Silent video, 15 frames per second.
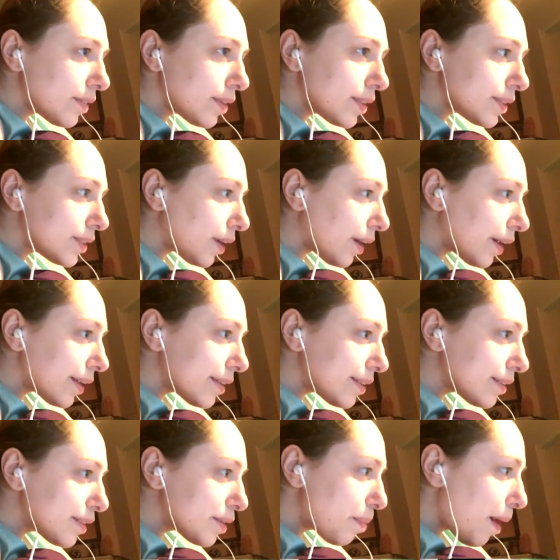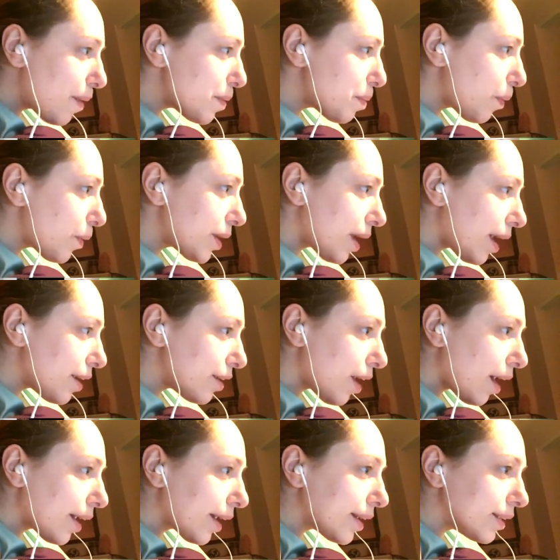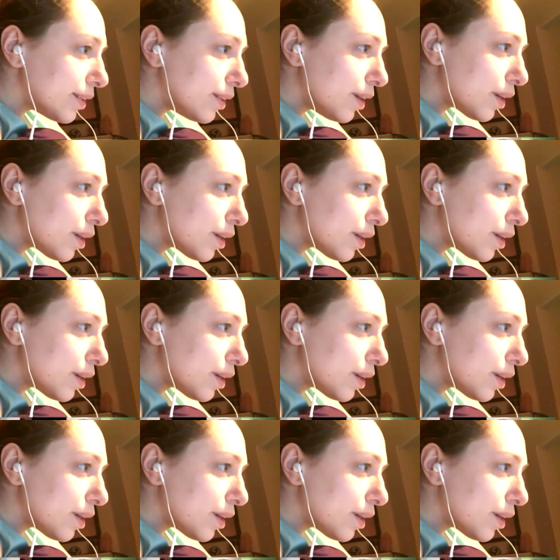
Sorry, the PowerPoint and I are not getting along